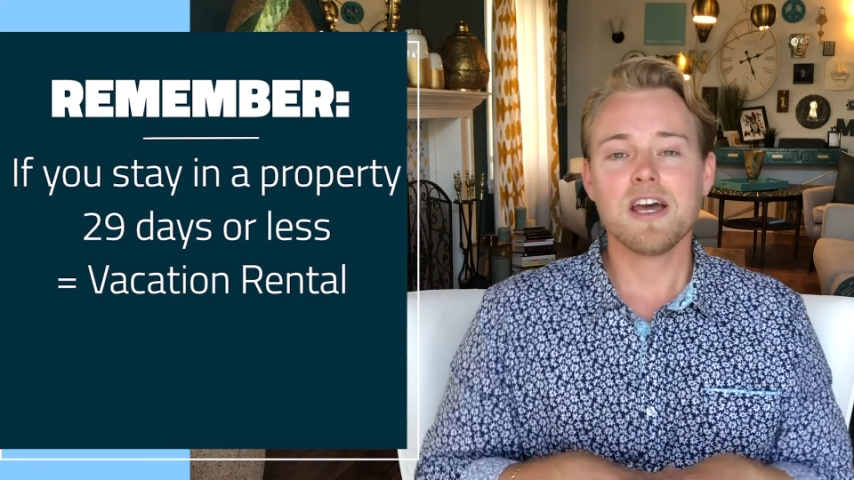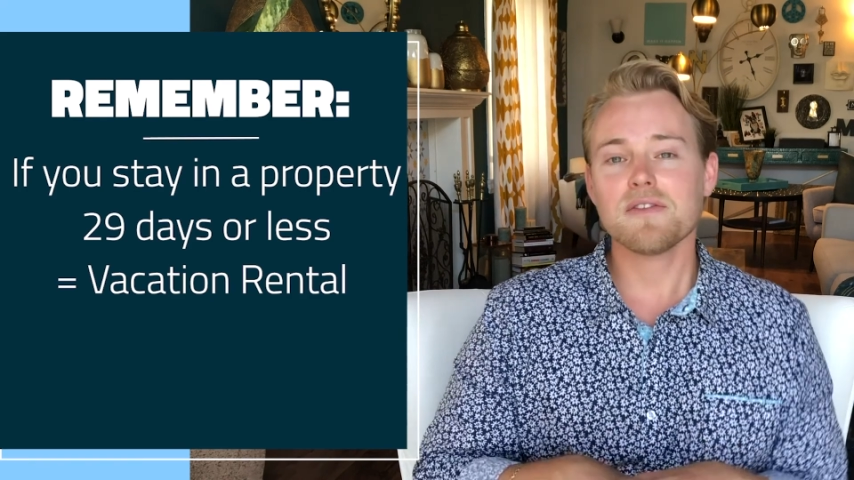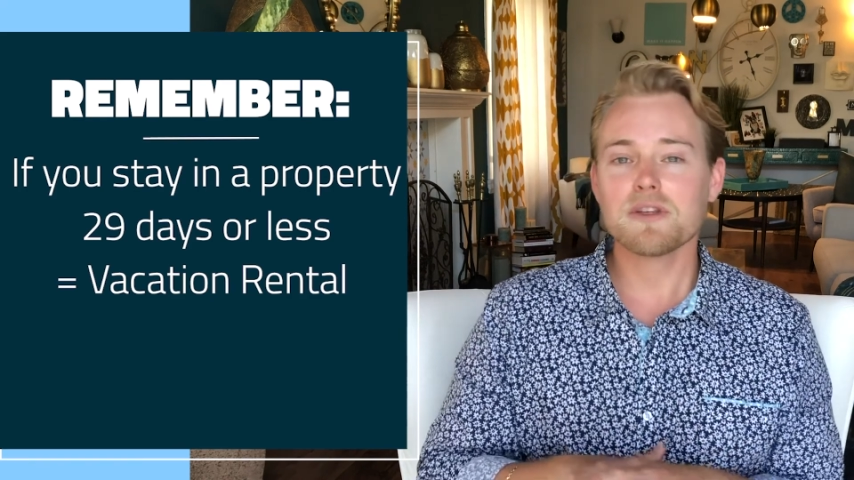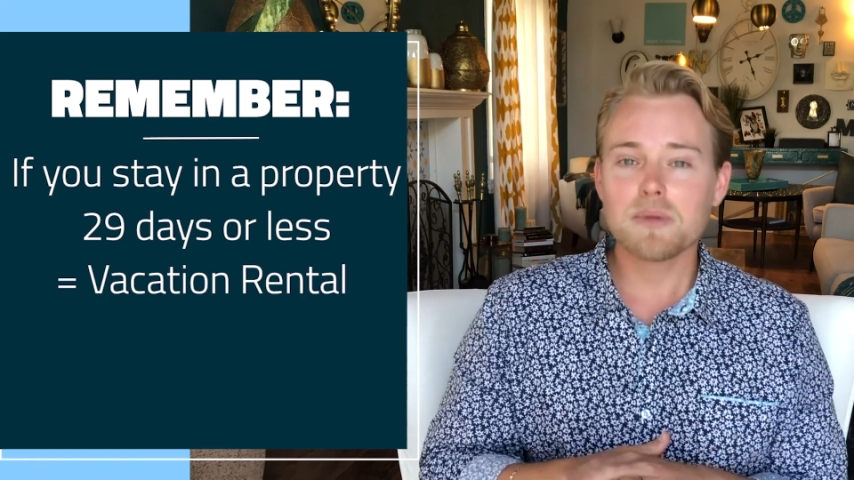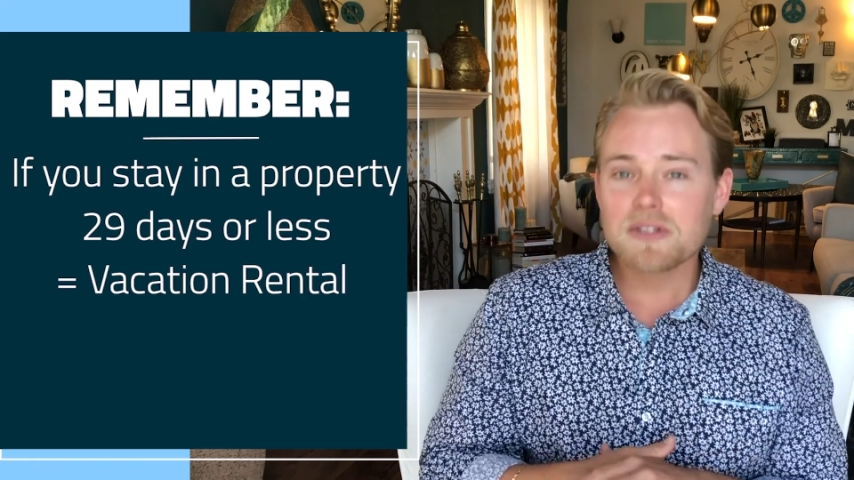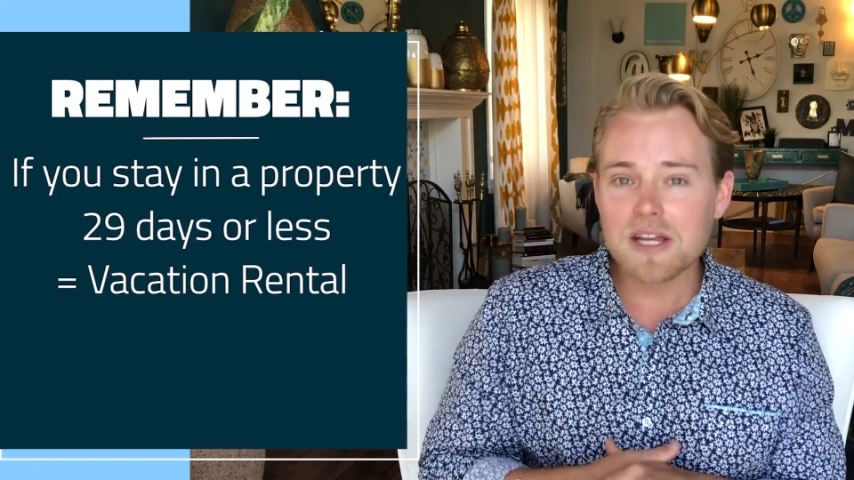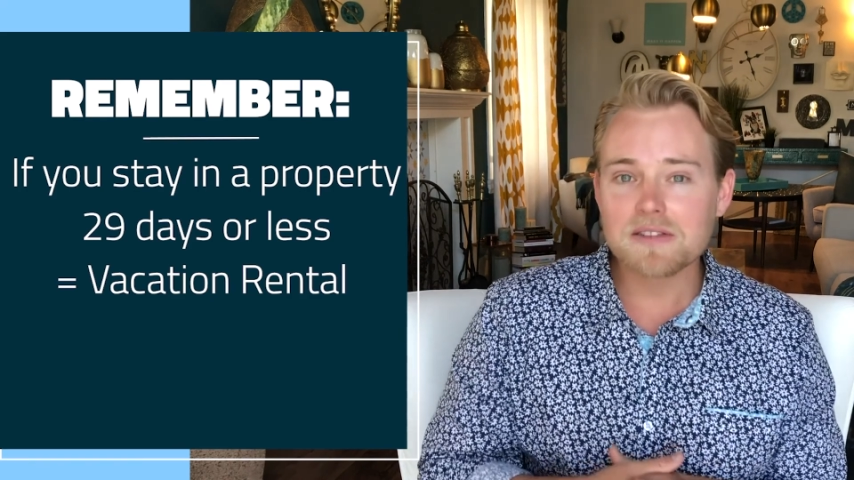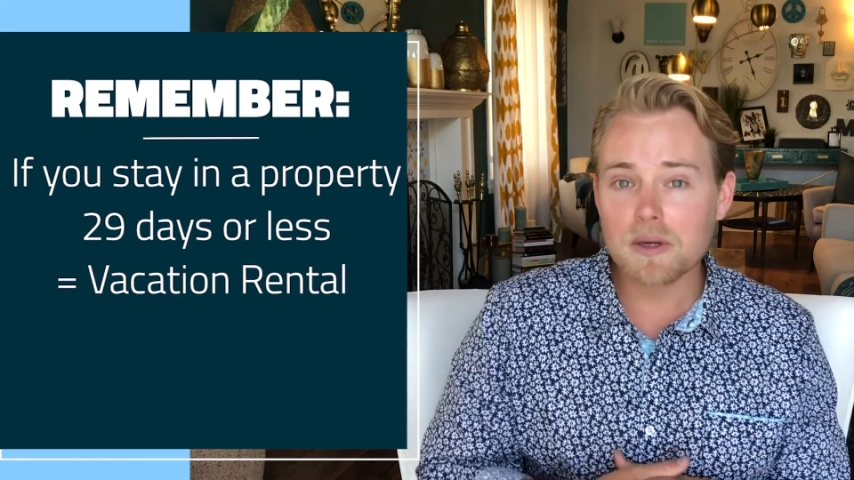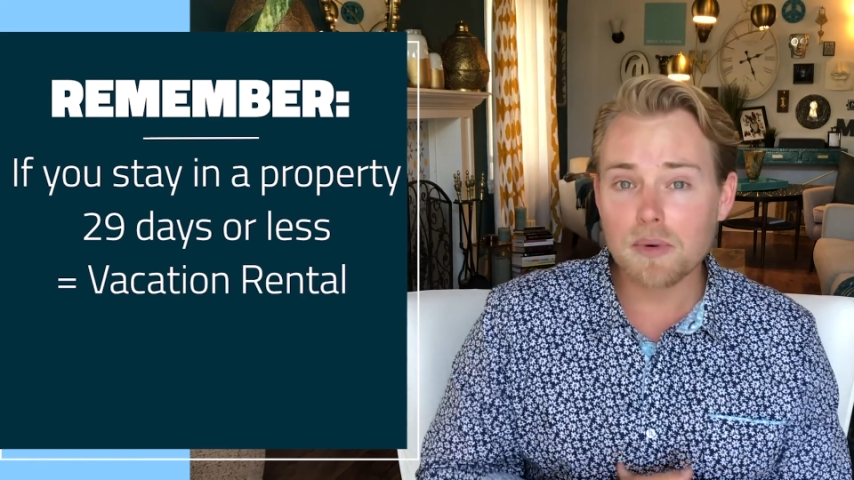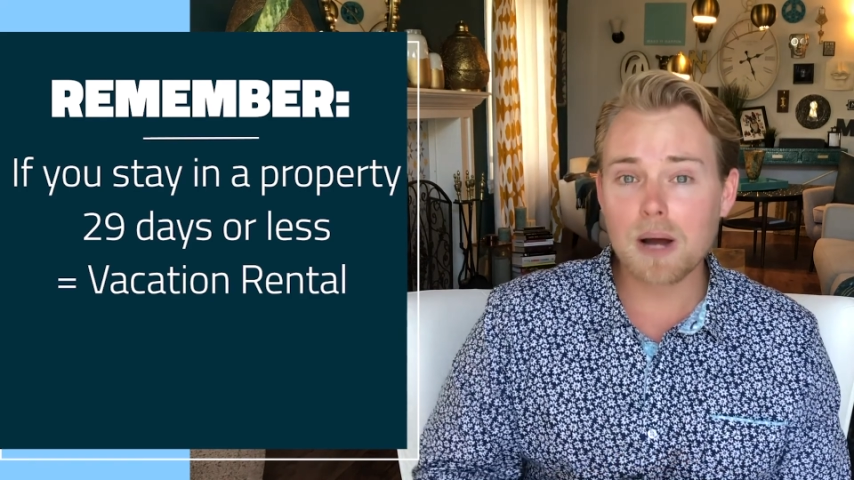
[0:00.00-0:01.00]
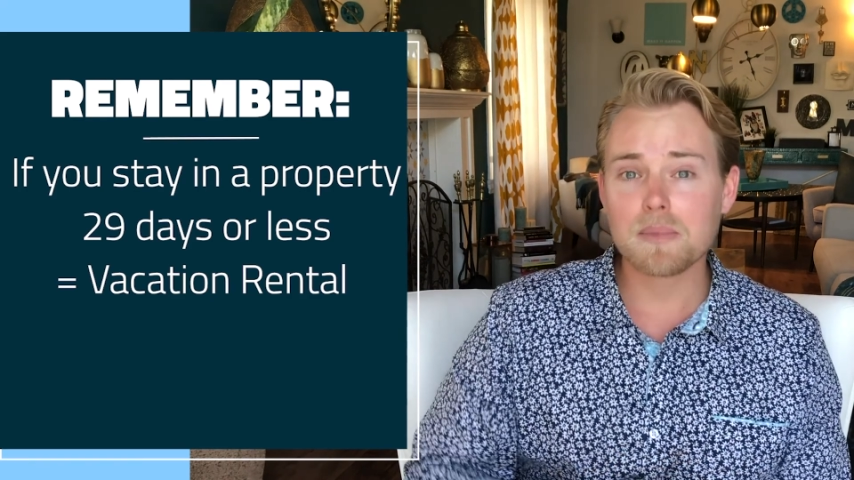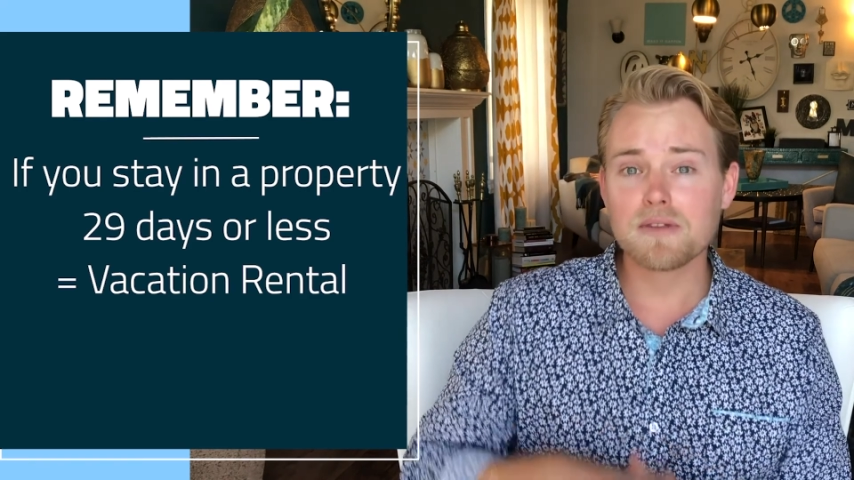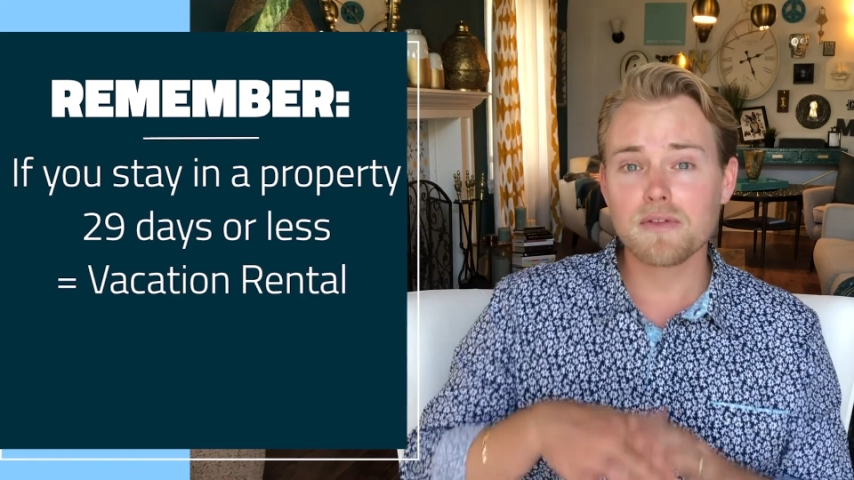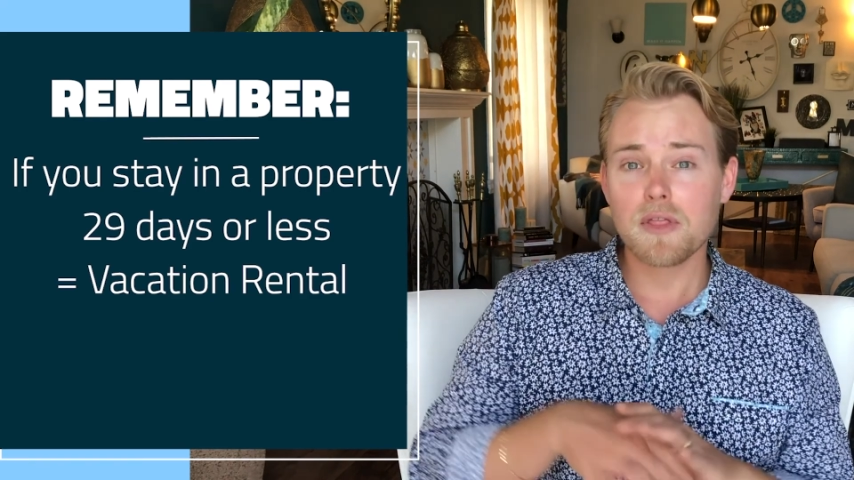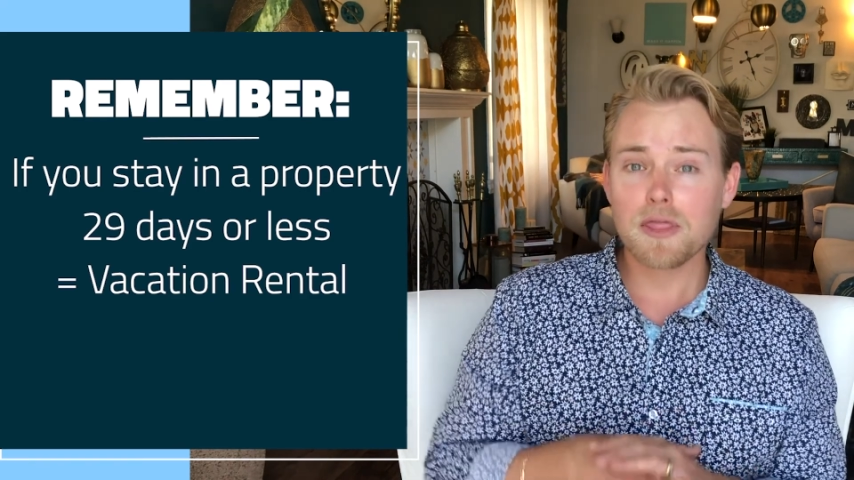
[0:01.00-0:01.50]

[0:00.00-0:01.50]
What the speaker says: If somebody stays in a property for